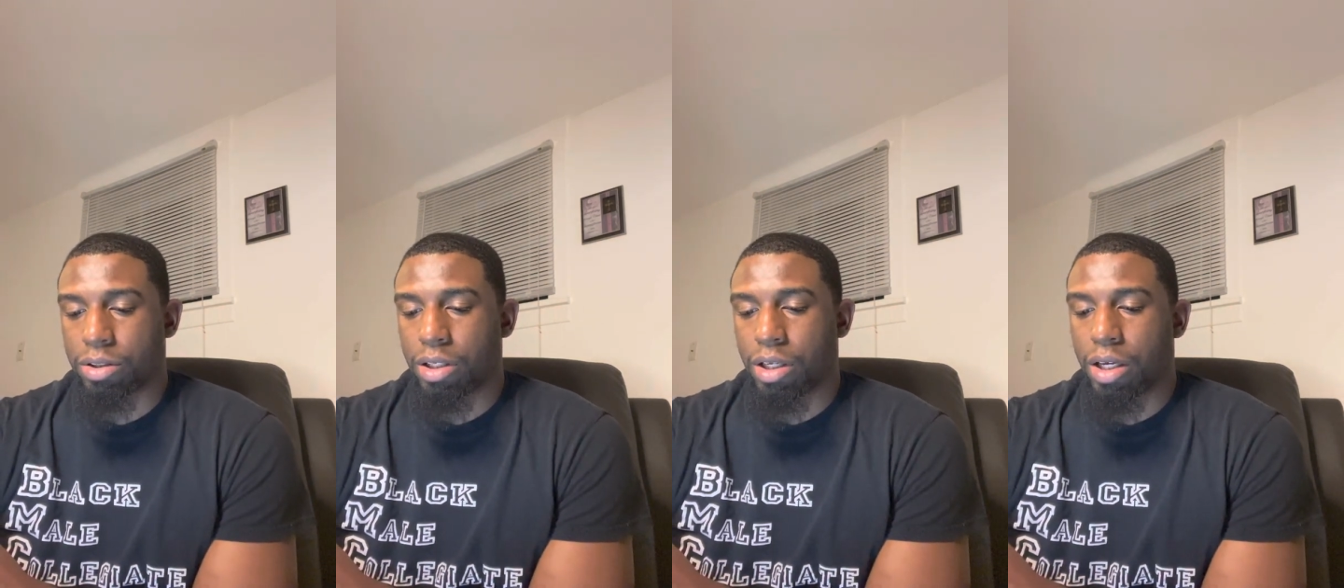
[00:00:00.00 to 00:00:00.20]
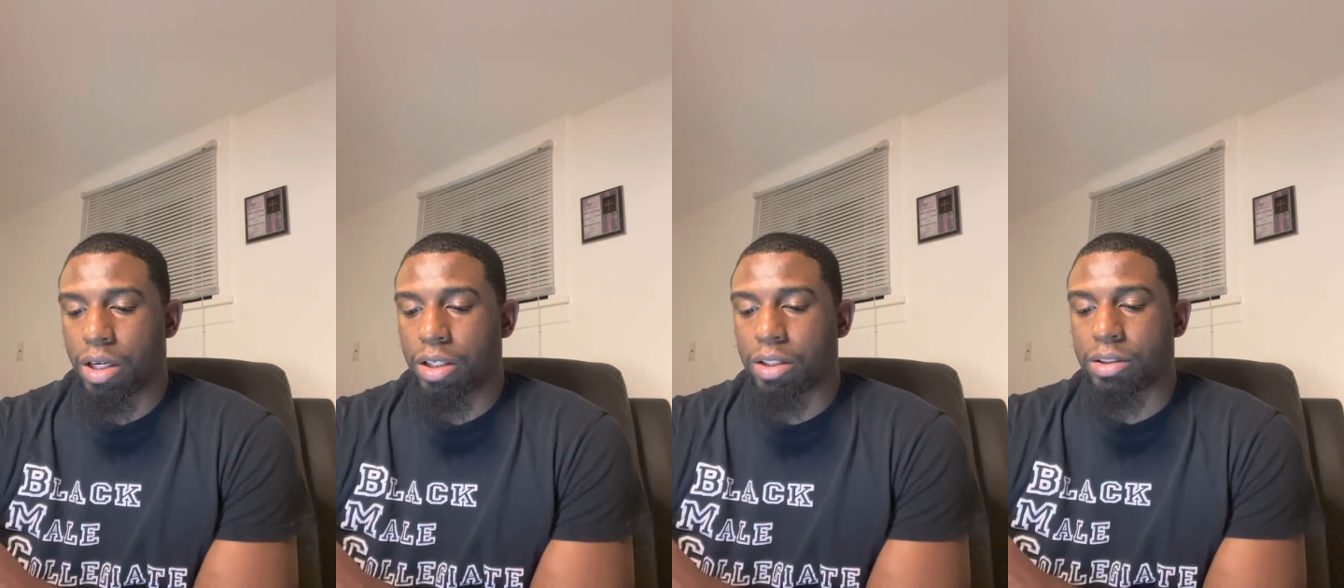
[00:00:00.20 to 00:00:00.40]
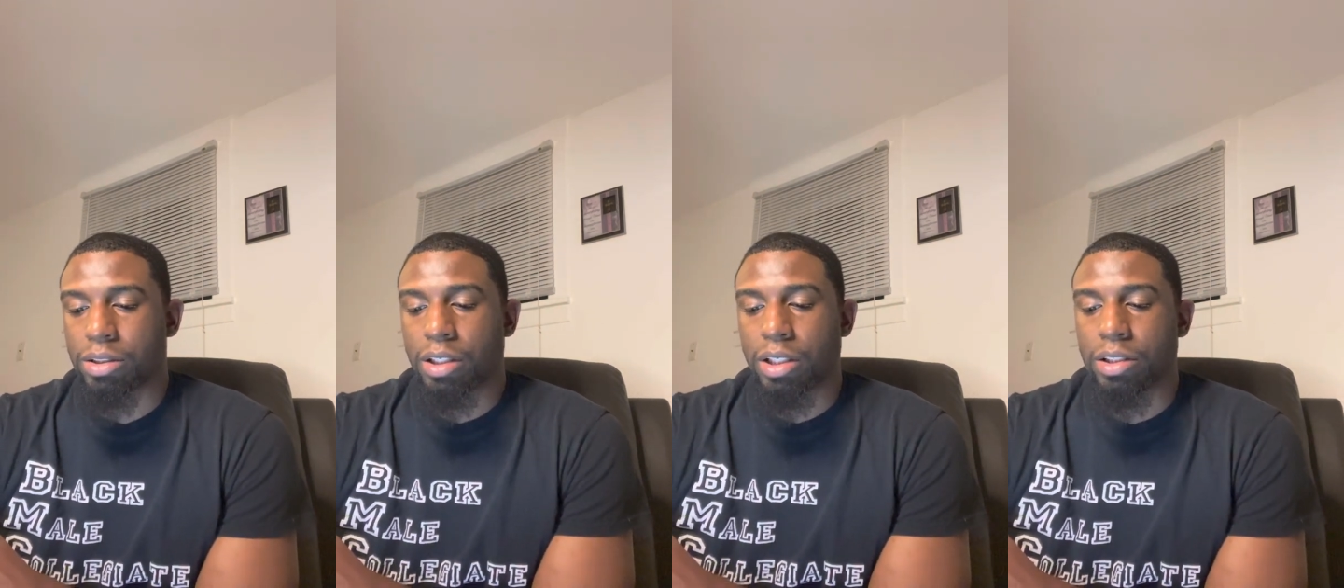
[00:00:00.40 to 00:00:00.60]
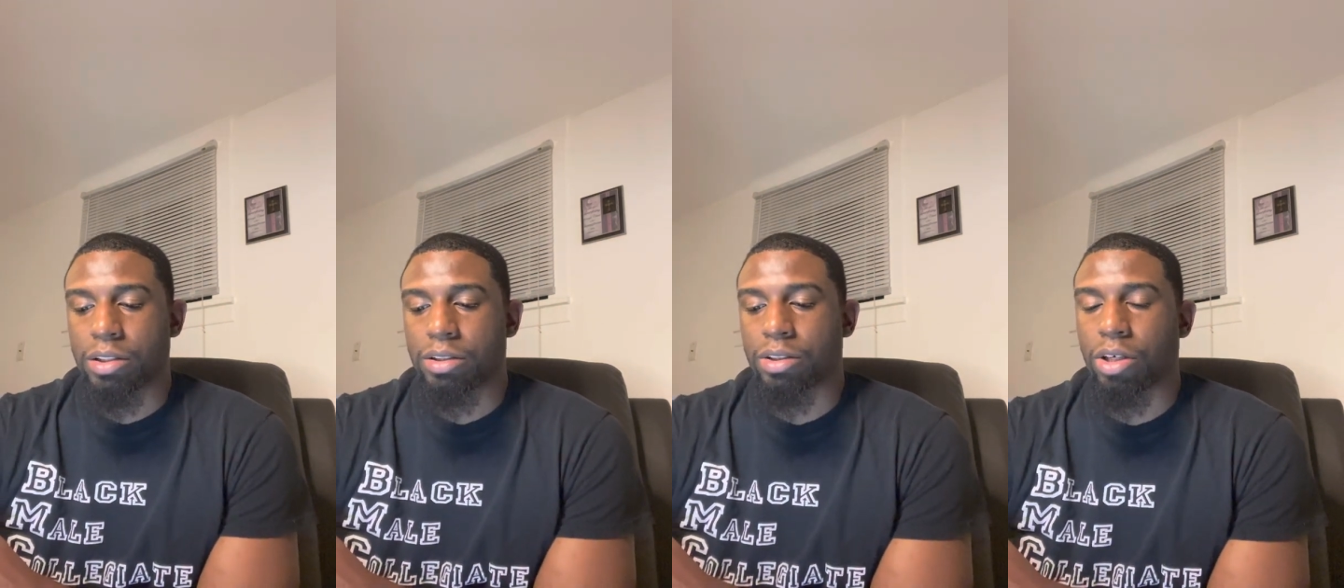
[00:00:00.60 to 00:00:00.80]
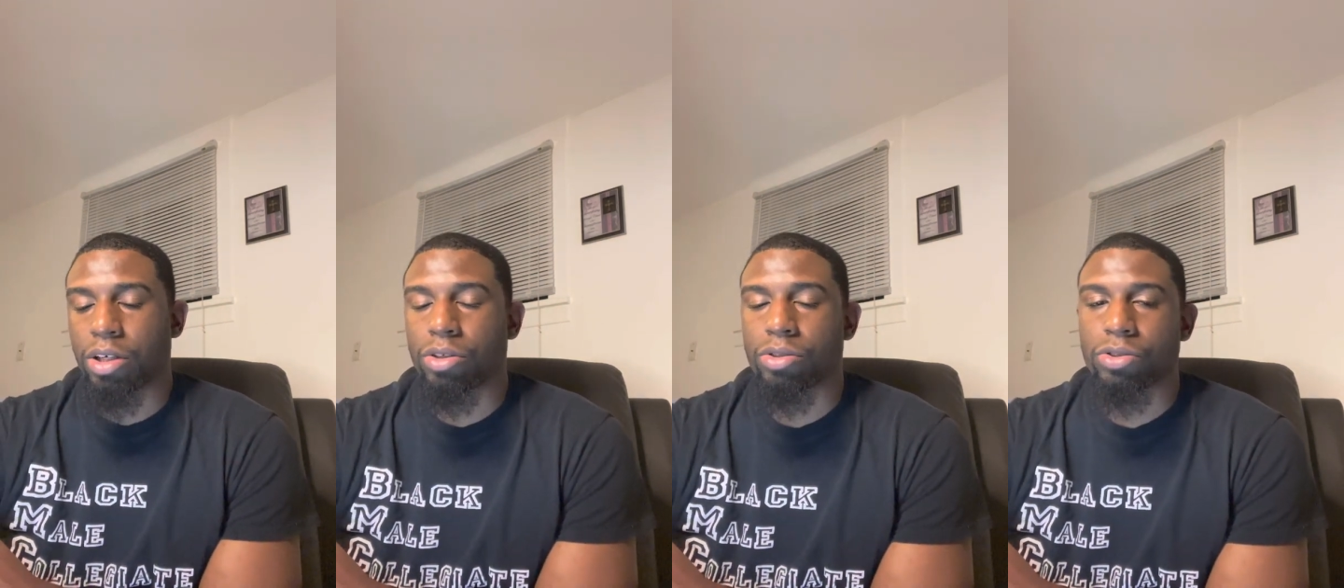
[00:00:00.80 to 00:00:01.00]
excess
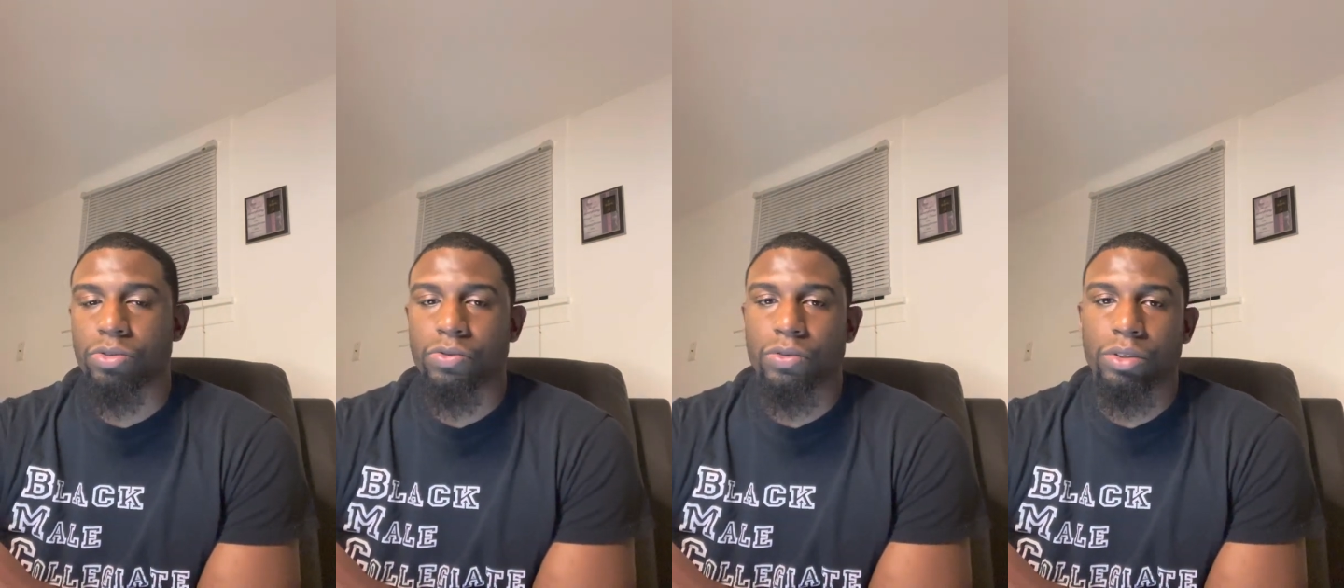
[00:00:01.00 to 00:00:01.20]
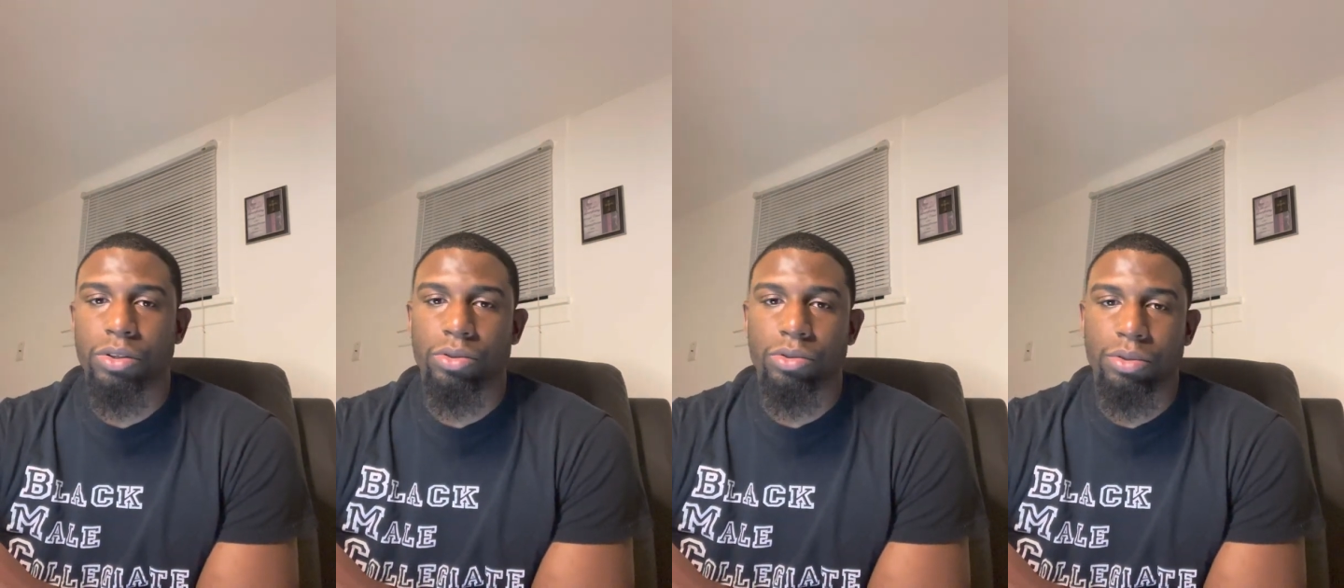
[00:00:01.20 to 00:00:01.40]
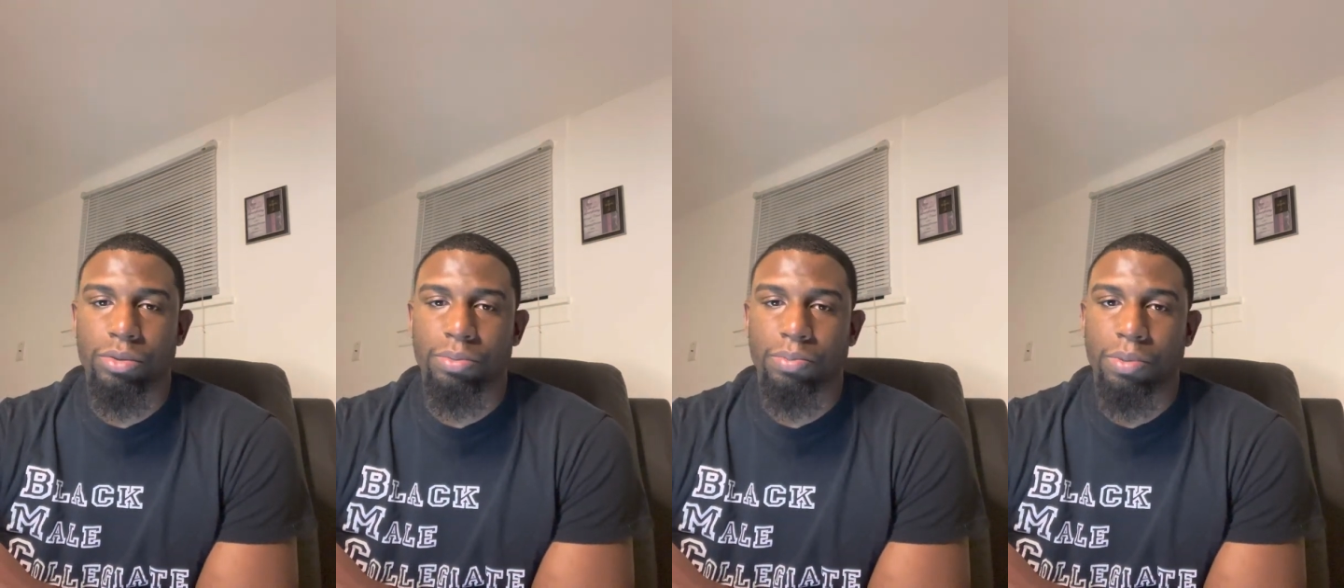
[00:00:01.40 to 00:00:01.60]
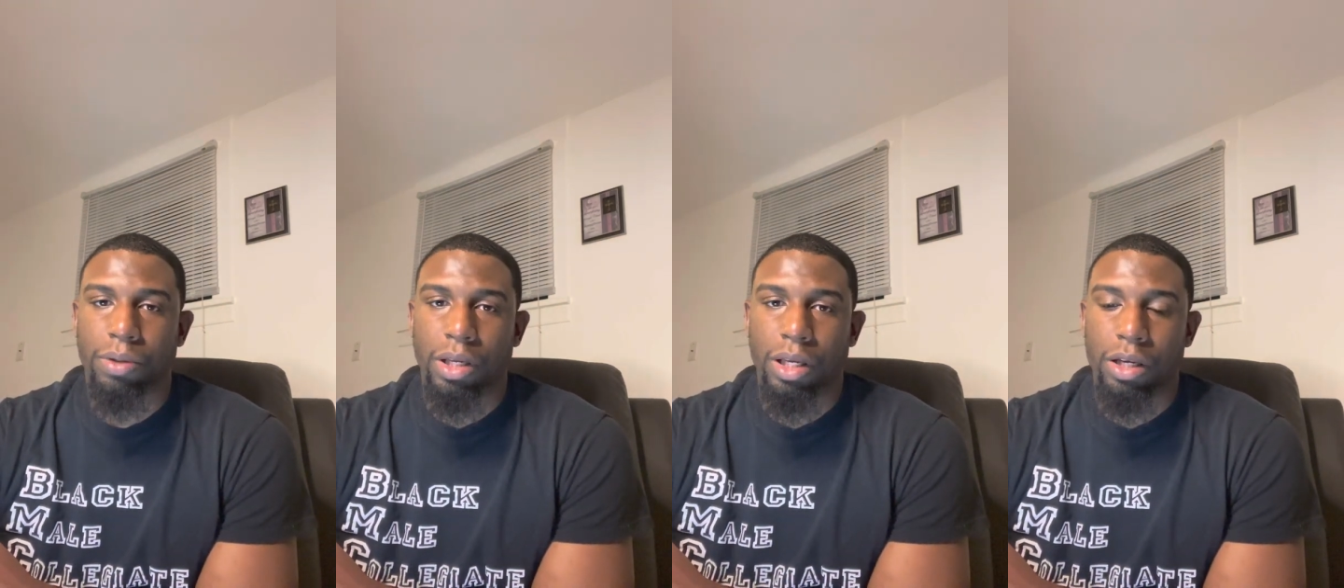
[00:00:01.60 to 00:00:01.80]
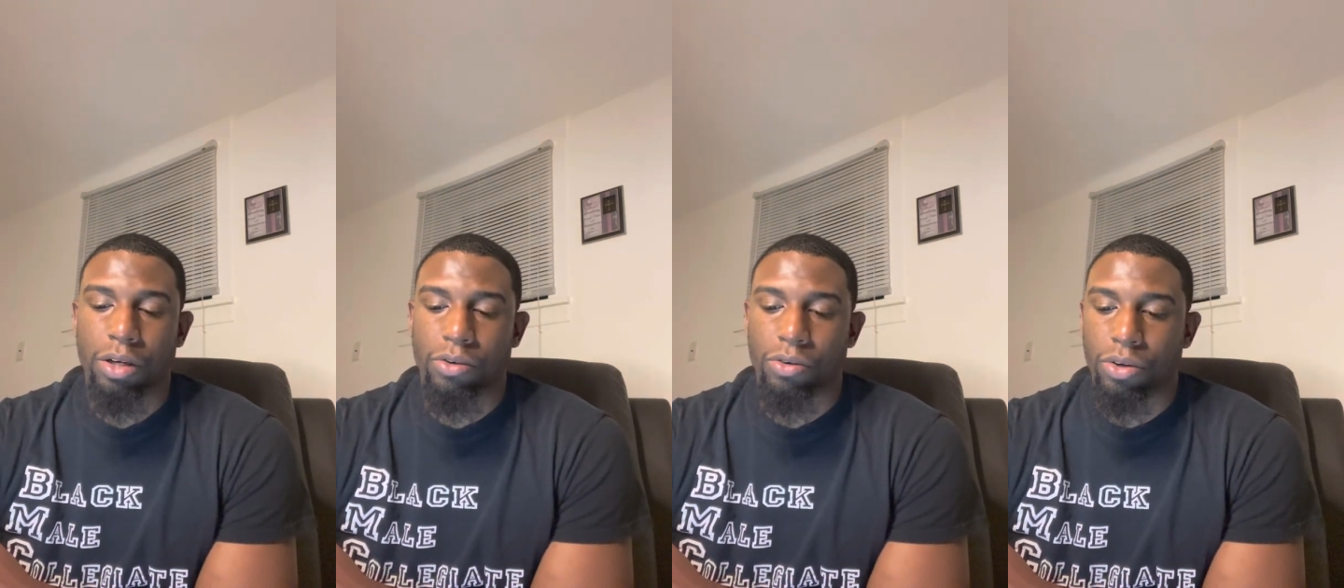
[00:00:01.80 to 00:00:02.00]
salts reduce
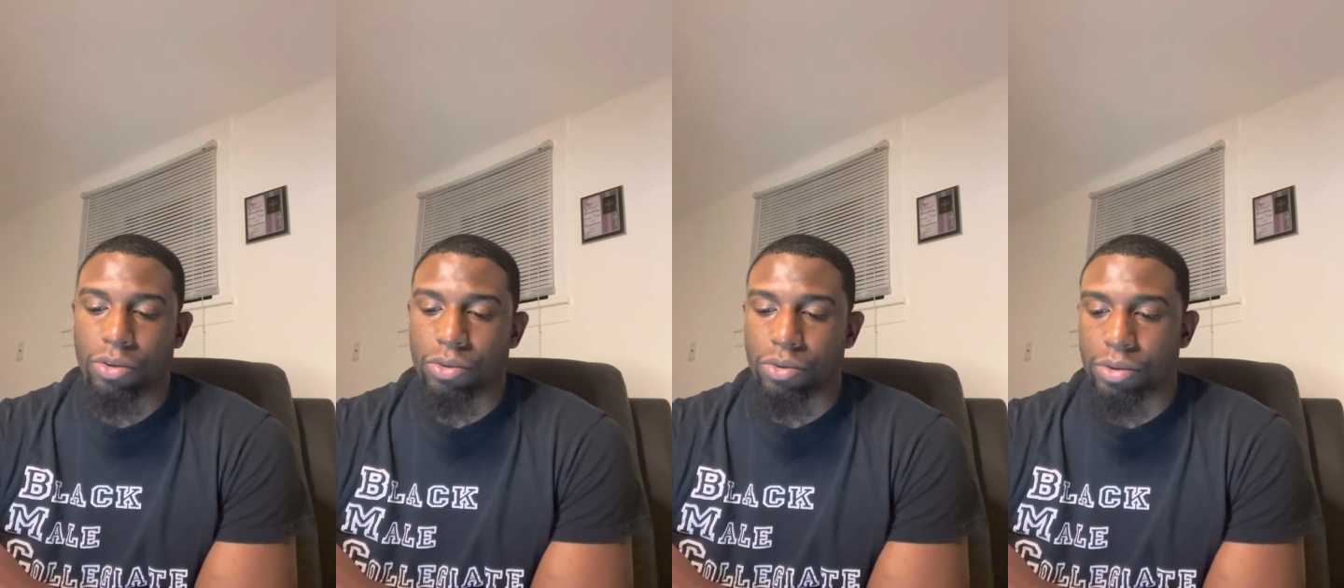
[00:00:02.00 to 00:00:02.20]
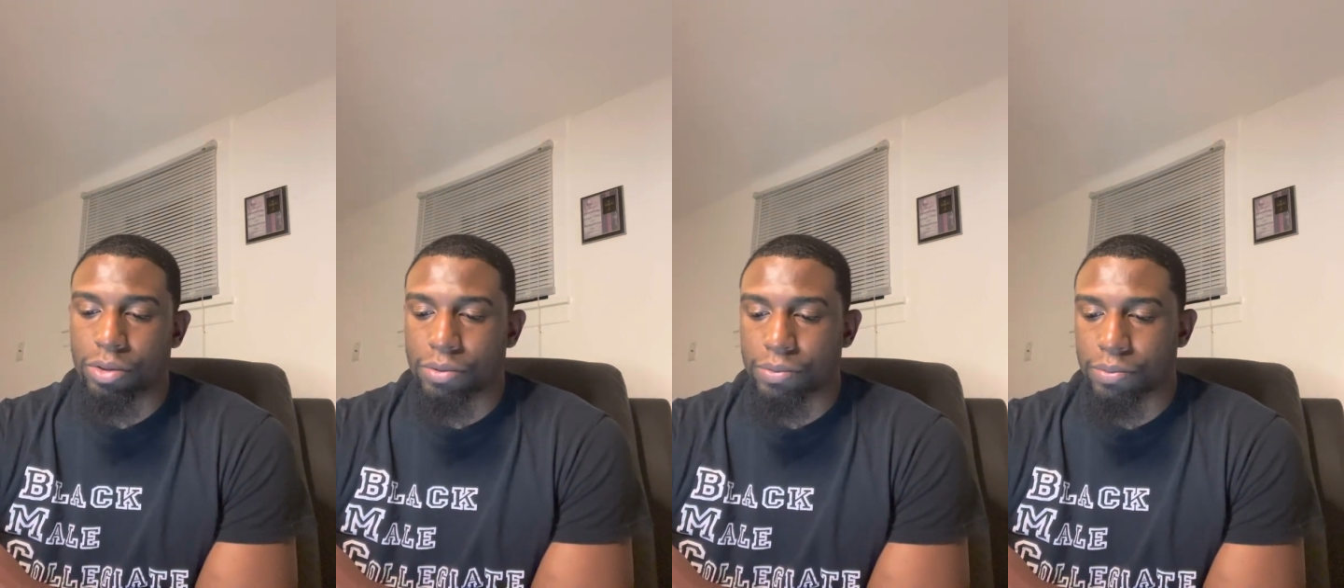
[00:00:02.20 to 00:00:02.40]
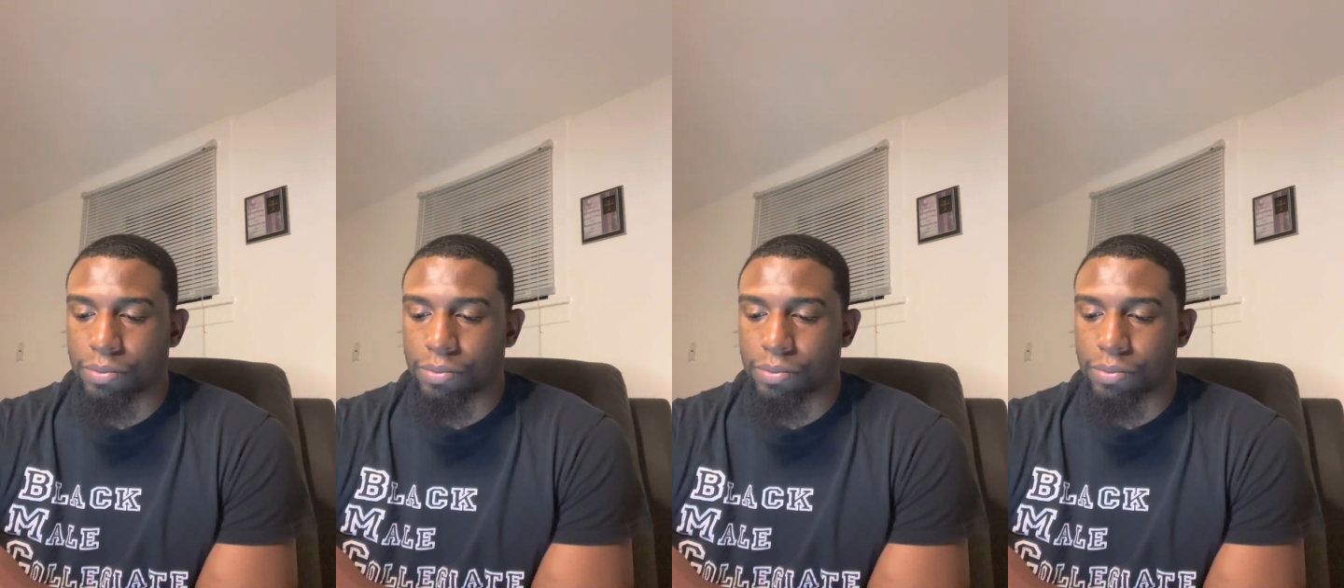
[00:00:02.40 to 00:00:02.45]
plant growth